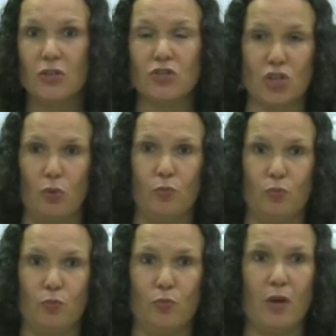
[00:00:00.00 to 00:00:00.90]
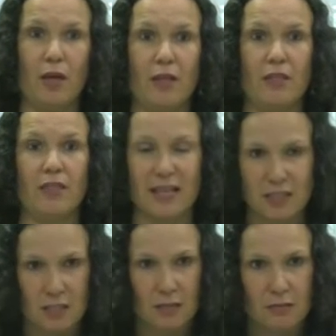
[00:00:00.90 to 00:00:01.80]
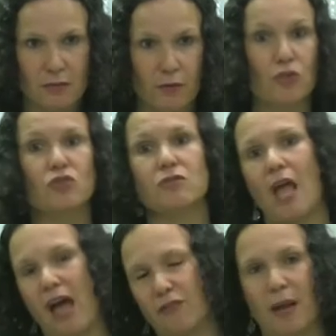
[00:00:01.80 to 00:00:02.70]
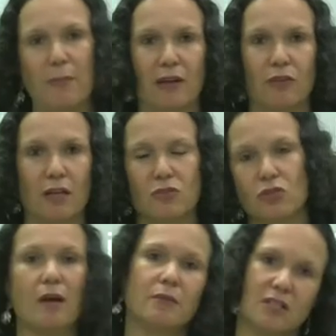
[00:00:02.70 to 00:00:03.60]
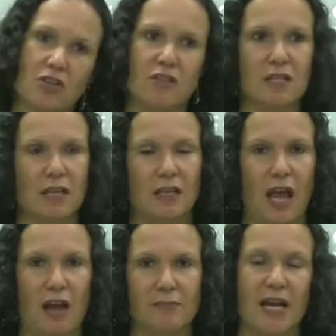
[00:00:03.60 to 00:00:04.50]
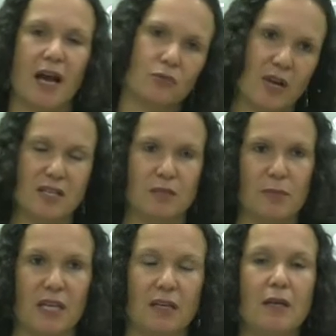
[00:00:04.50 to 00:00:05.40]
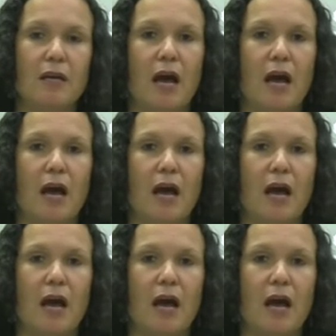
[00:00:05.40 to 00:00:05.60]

So that's the first half of my background. So now I'm going to tell you the second half. My aunt raised me.